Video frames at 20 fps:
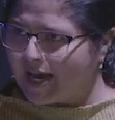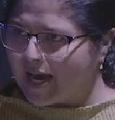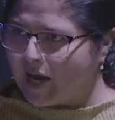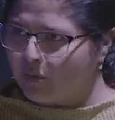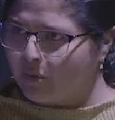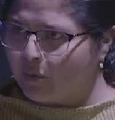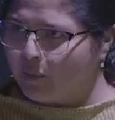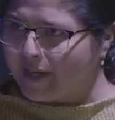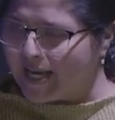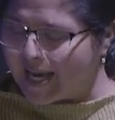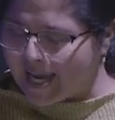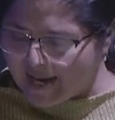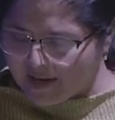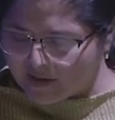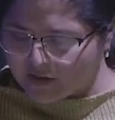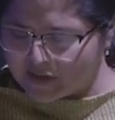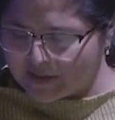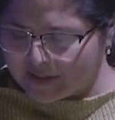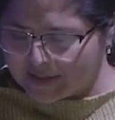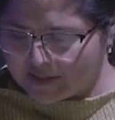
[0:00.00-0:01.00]
how are we
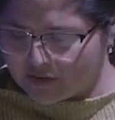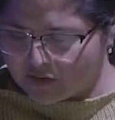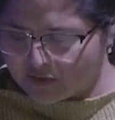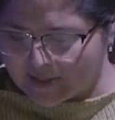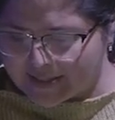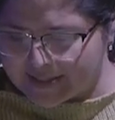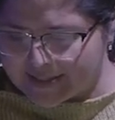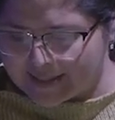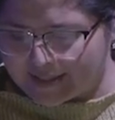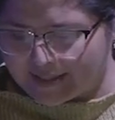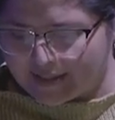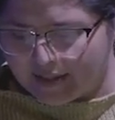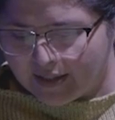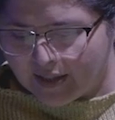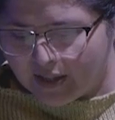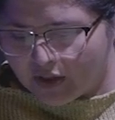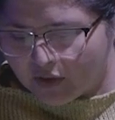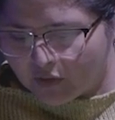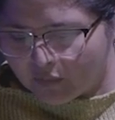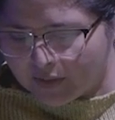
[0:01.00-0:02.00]
actually addressing
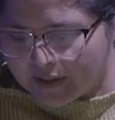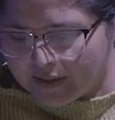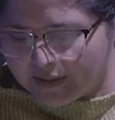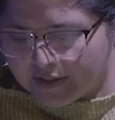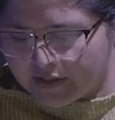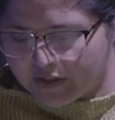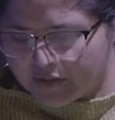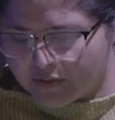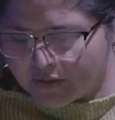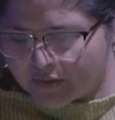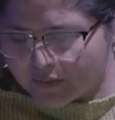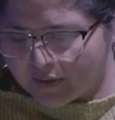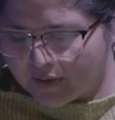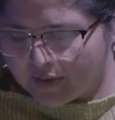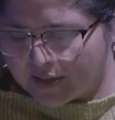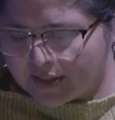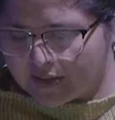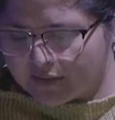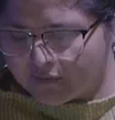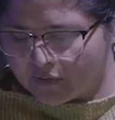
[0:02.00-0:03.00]
real issues
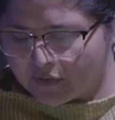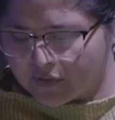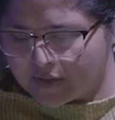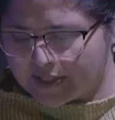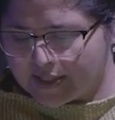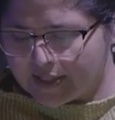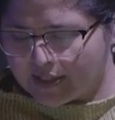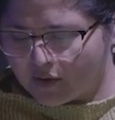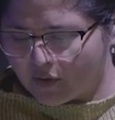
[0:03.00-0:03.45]
regarding diversity,